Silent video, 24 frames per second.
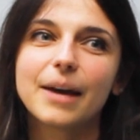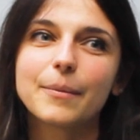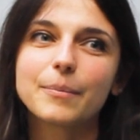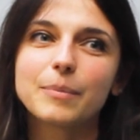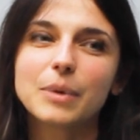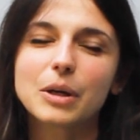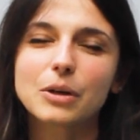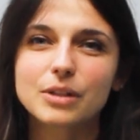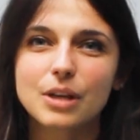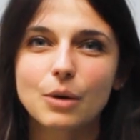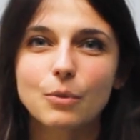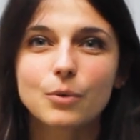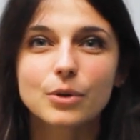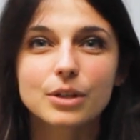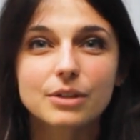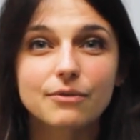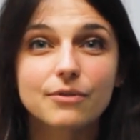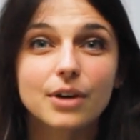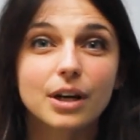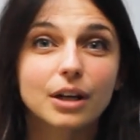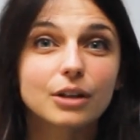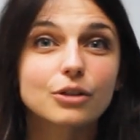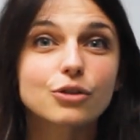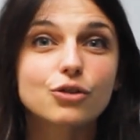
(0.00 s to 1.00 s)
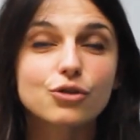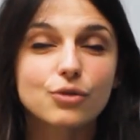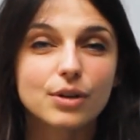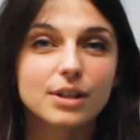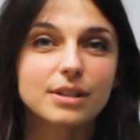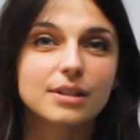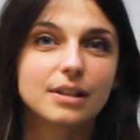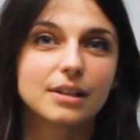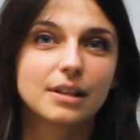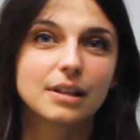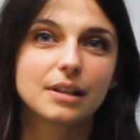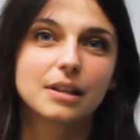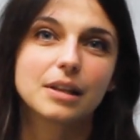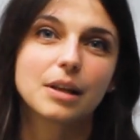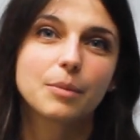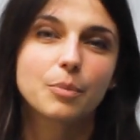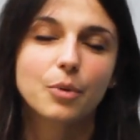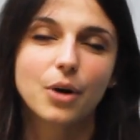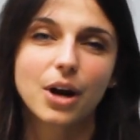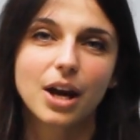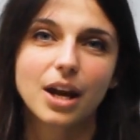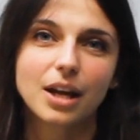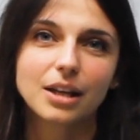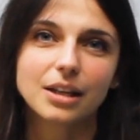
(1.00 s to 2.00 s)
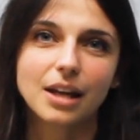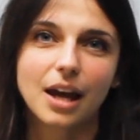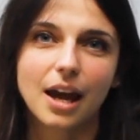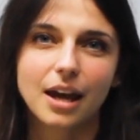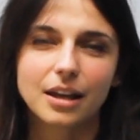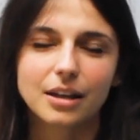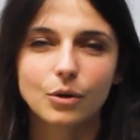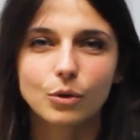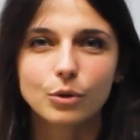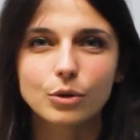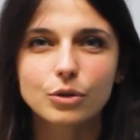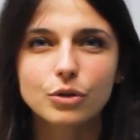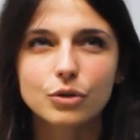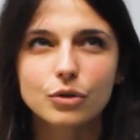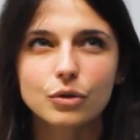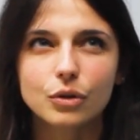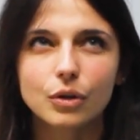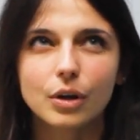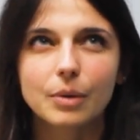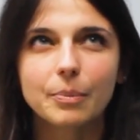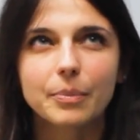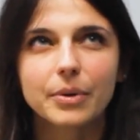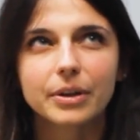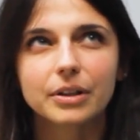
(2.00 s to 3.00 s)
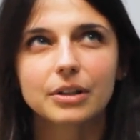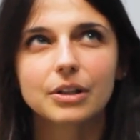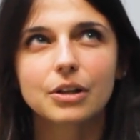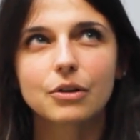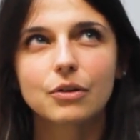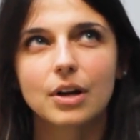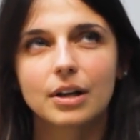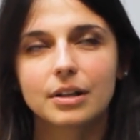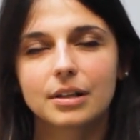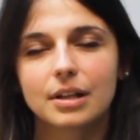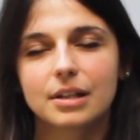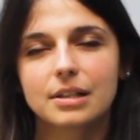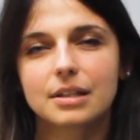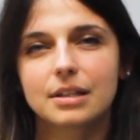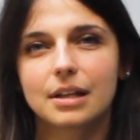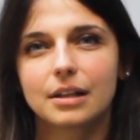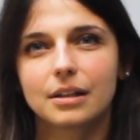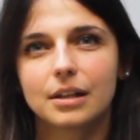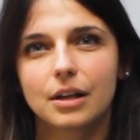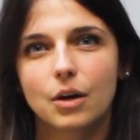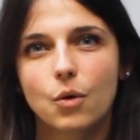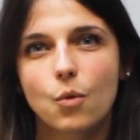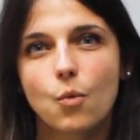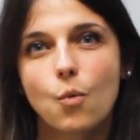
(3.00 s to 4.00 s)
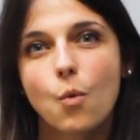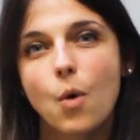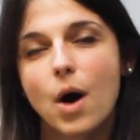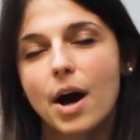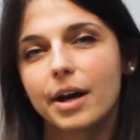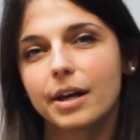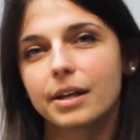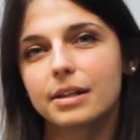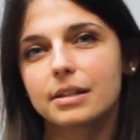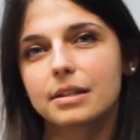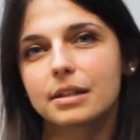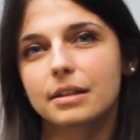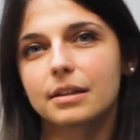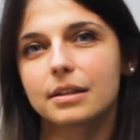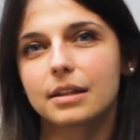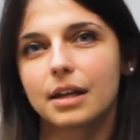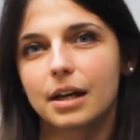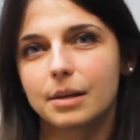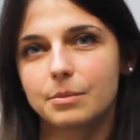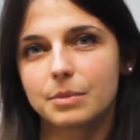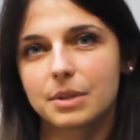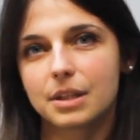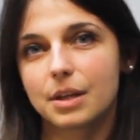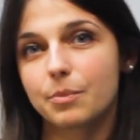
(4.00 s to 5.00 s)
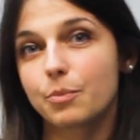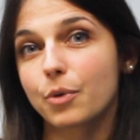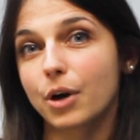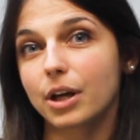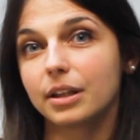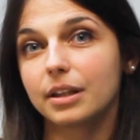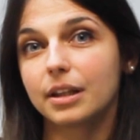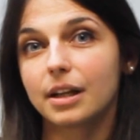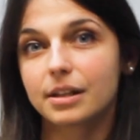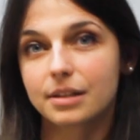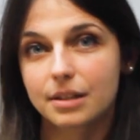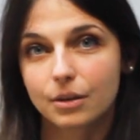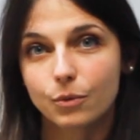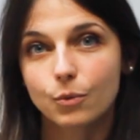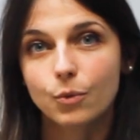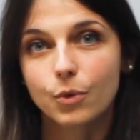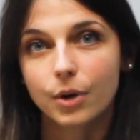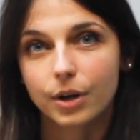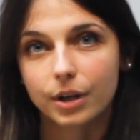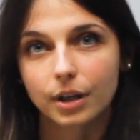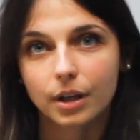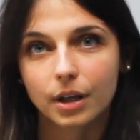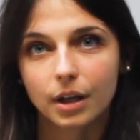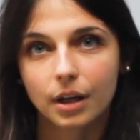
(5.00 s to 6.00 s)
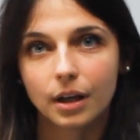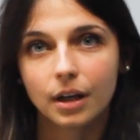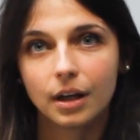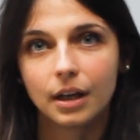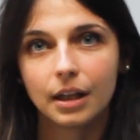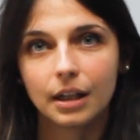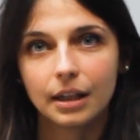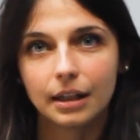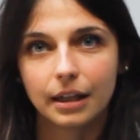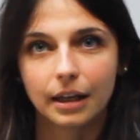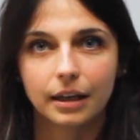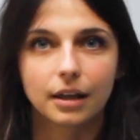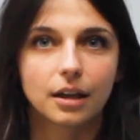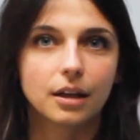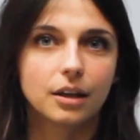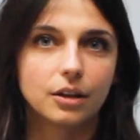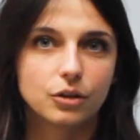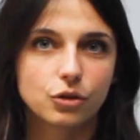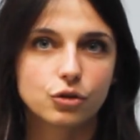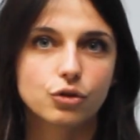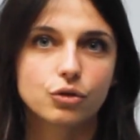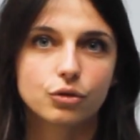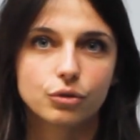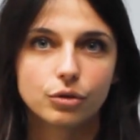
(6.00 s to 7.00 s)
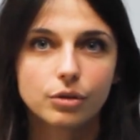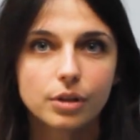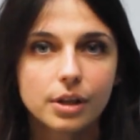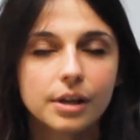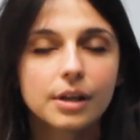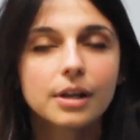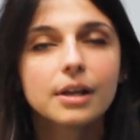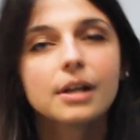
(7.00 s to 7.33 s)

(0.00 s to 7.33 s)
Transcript: because I was very interested in the brain, and also in particular understanding why sometimes the brain doesn't work like it should.